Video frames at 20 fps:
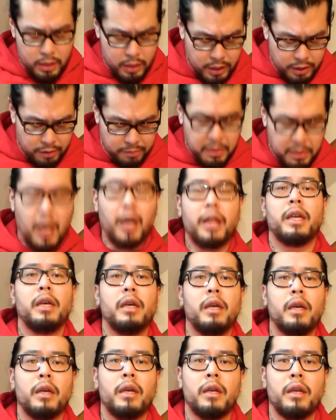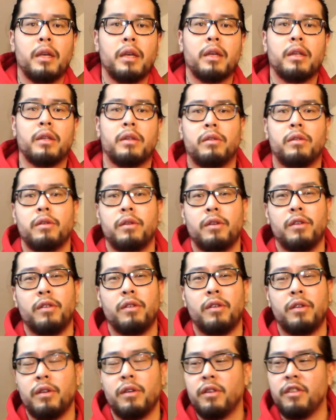This body to
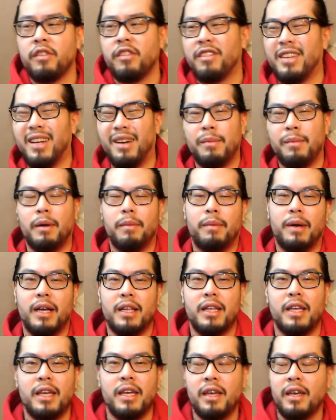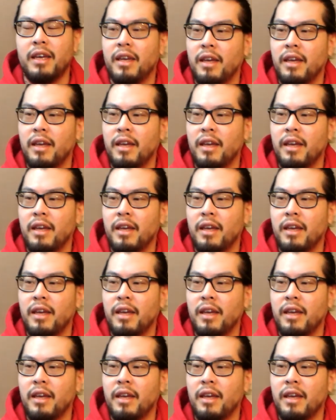summer body.